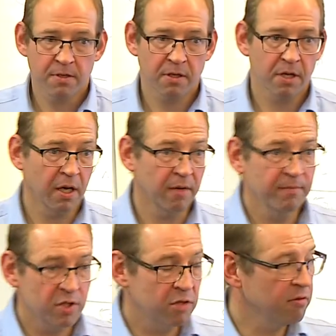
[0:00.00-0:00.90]
Okay,
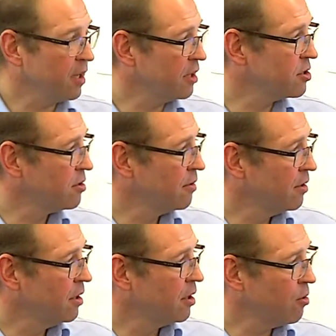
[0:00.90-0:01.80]
two things
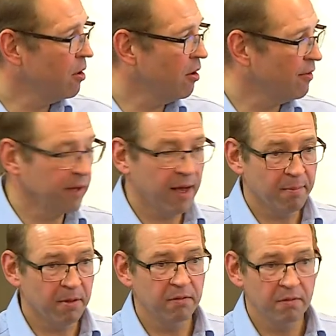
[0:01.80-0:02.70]
quite often
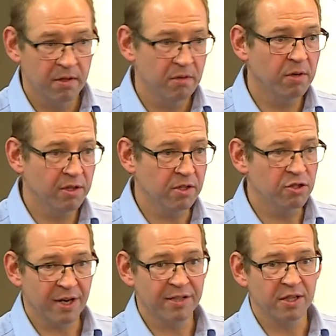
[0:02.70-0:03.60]
happen. One, the
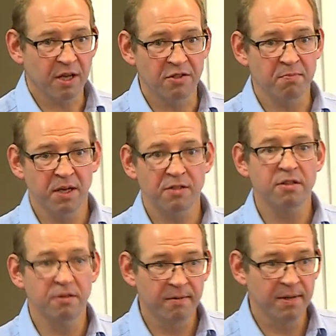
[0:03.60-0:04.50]
contractor goes
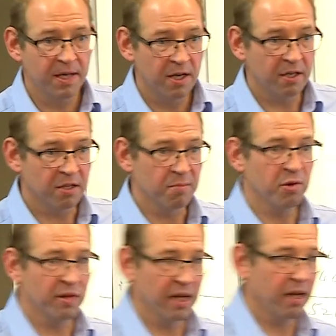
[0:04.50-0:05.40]
bust, and at the
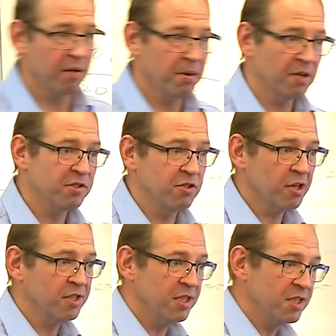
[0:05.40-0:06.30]
point they go bust, the
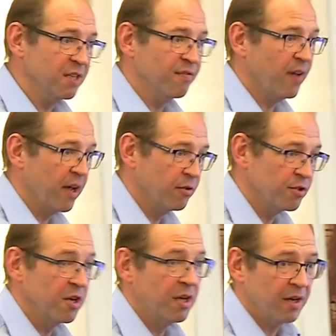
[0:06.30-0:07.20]
JCT
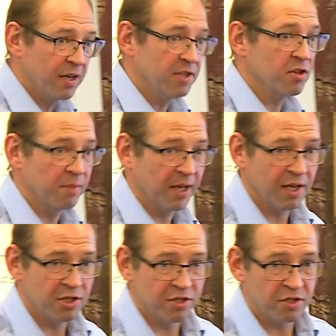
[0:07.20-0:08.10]
fails, and his
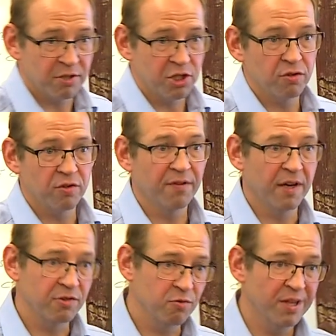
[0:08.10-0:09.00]
obligation to insure
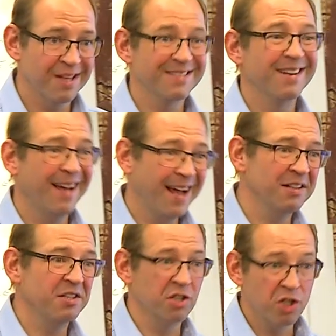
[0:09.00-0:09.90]
fails with it,
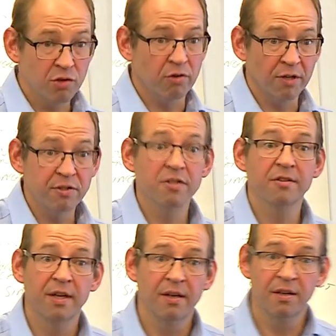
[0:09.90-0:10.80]
and his insurance,
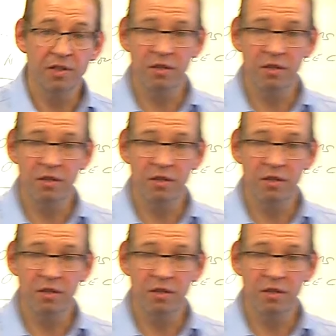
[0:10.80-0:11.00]
as